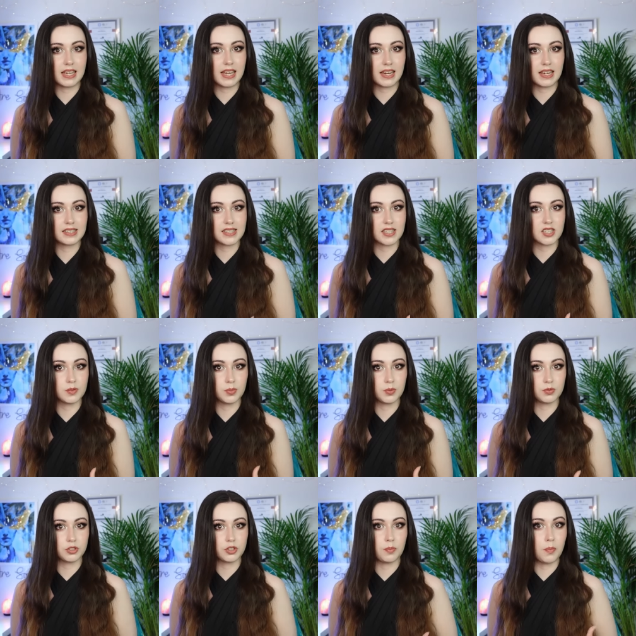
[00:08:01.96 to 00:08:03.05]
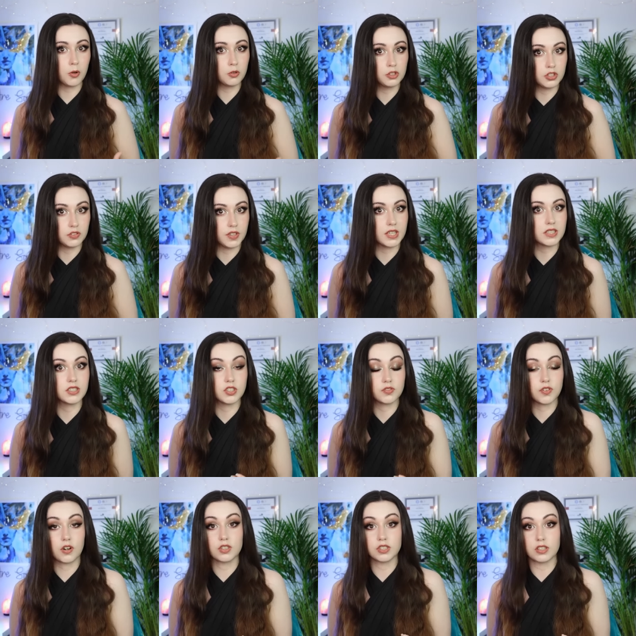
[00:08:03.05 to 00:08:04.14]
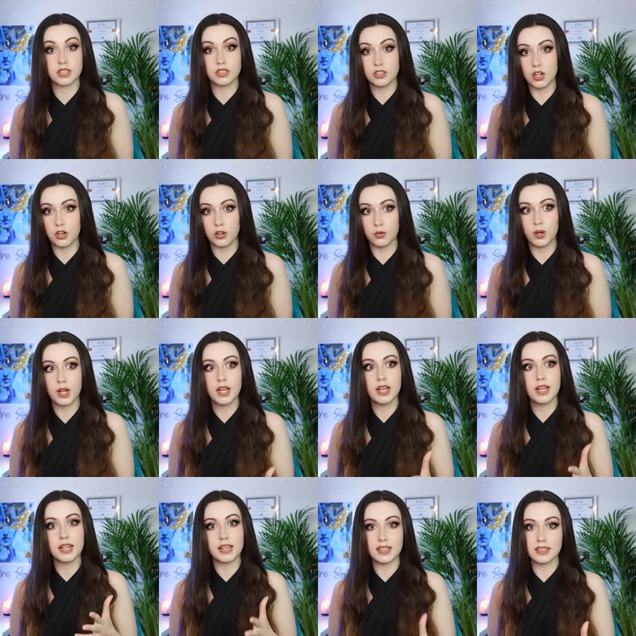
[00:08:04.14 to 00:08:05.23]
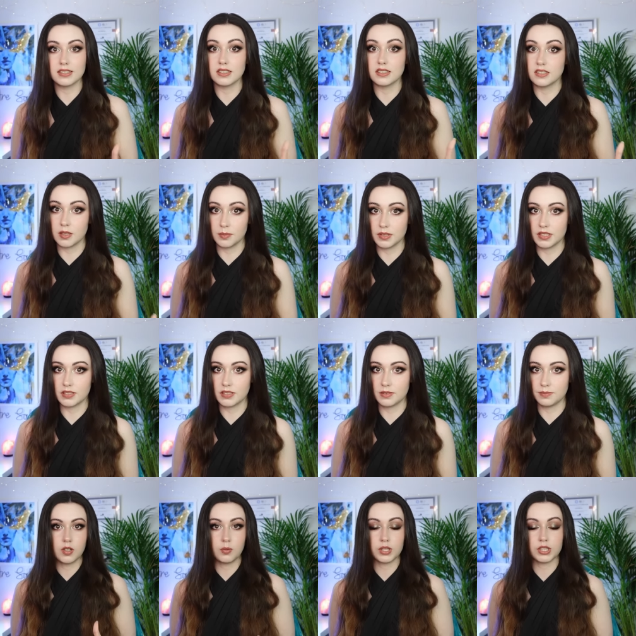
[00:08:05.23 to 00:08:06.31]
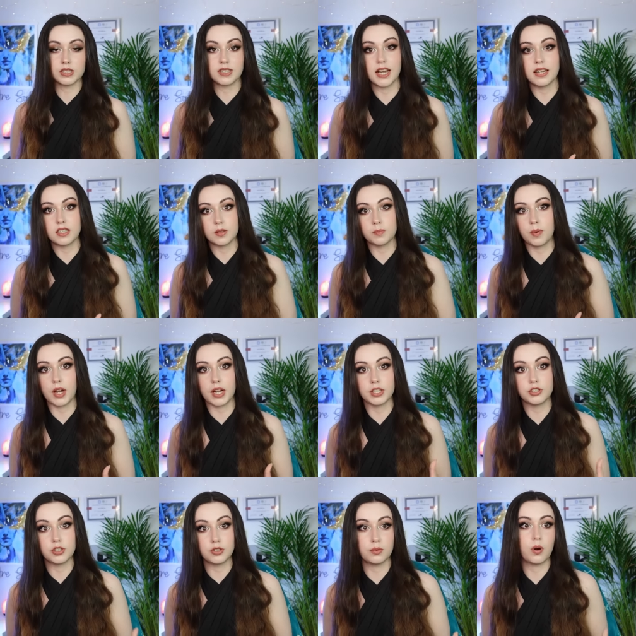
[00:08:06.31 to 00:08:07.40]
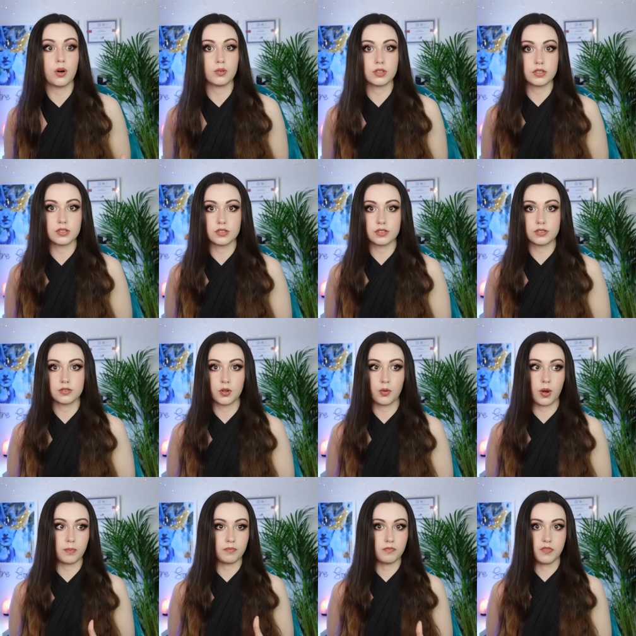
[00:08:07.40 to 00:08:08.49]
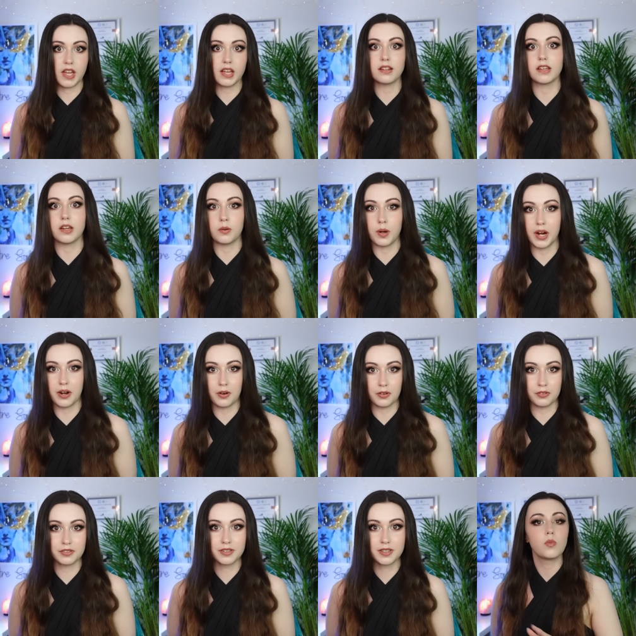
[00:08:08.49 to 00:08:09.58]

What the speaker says: inaccessible to most of us, as far as I know, is the subsystem, which is headed by two alters, who I'm vaguely aware of.